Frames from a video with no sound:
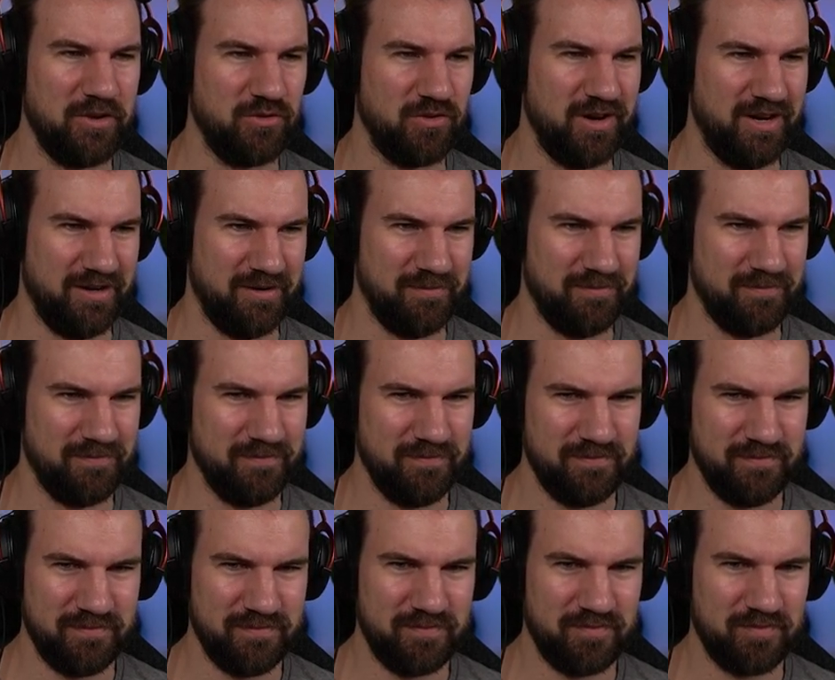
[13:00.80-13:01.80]
I tried.
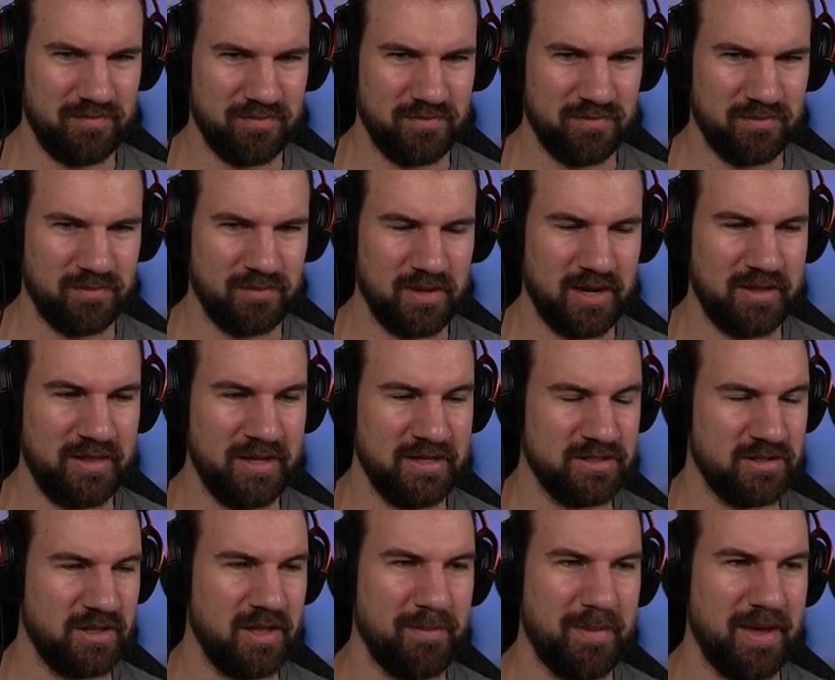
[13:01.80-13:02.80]
And
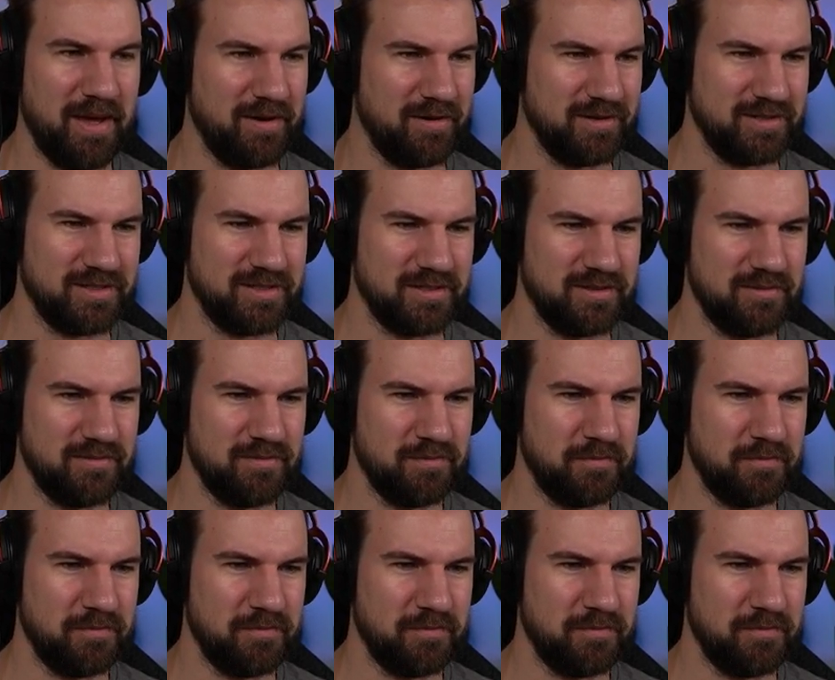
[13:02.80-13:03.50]
that's all that matters.